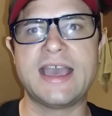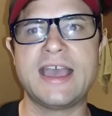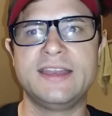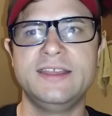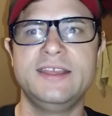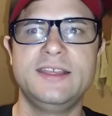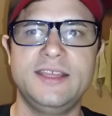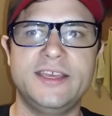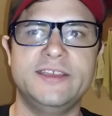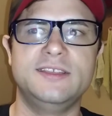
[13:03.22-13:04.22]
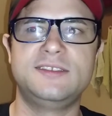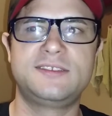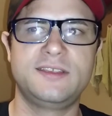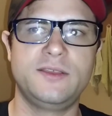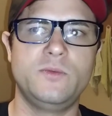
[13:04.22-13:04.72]
that
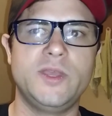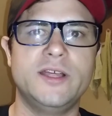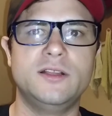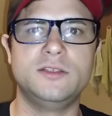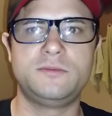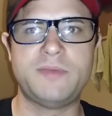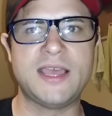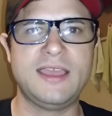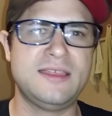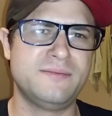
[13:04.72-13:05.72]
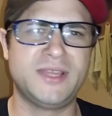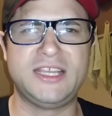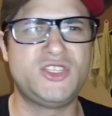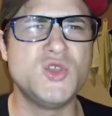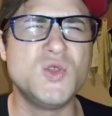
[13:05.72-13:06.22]
is we'll pay them
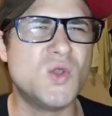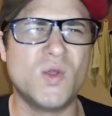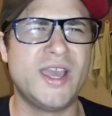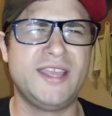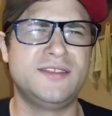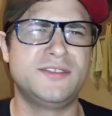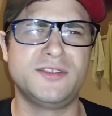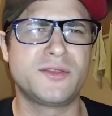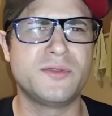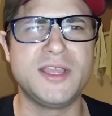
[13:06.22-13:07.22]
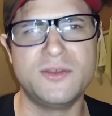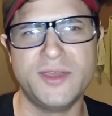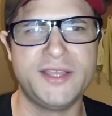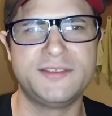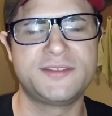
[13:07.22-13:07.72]
like two coins or three
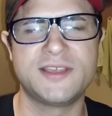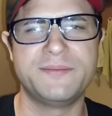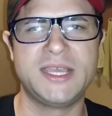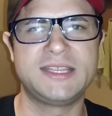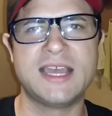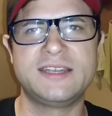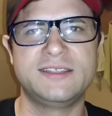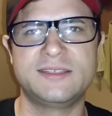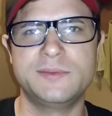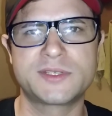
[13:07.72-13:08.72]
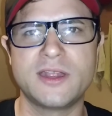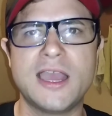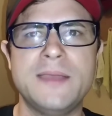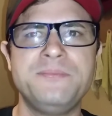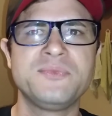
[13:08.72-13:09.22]
coins or something like that to
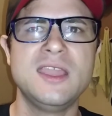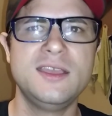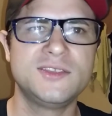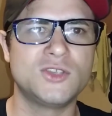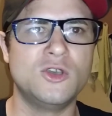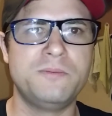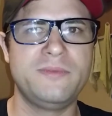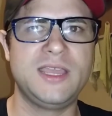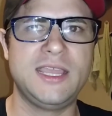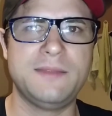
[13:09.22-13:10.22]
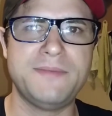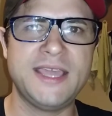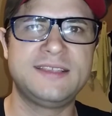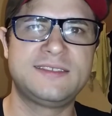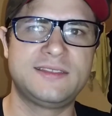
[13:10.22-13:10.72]
subscribe. So it
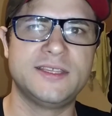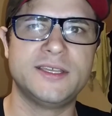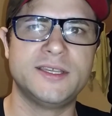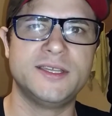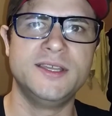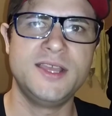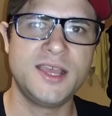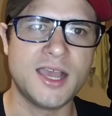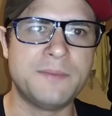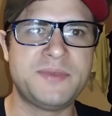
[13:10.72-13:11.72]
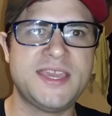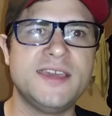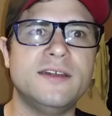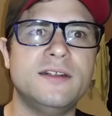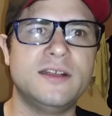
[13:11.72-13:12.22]
makes the
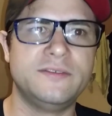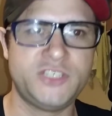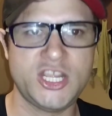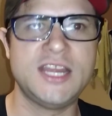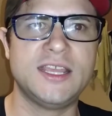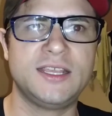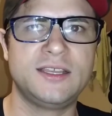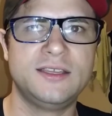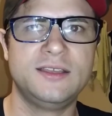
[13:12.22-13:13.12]
appeal of cheating,